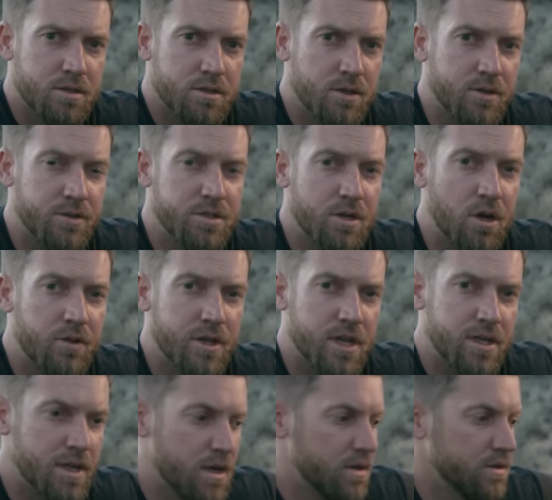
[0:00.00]
So to install the
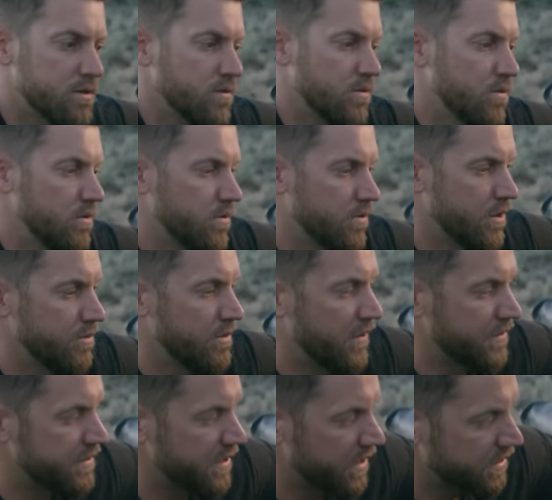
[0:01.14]
eight gallon, we're gonna
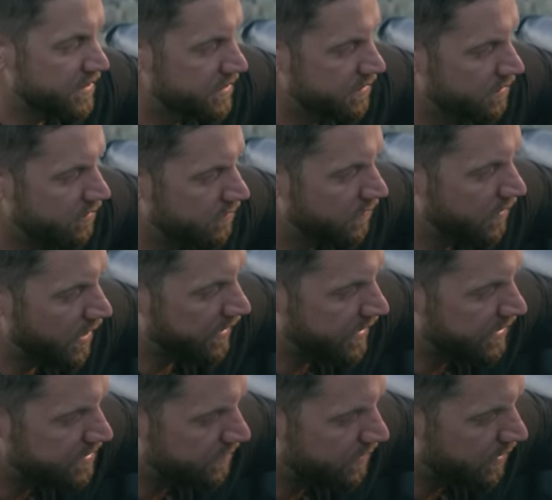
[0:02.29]
mount the tanks flat
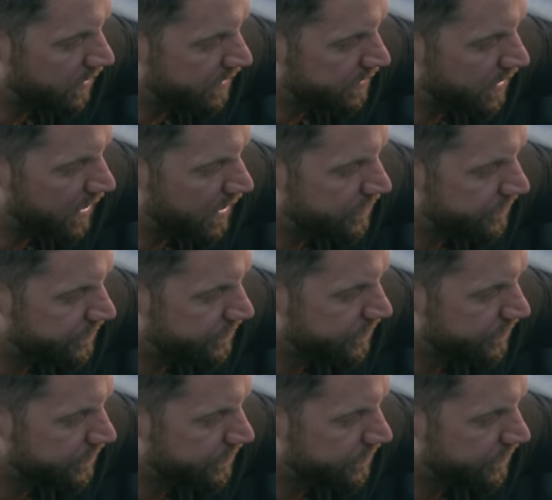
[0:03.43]
against the rail like that.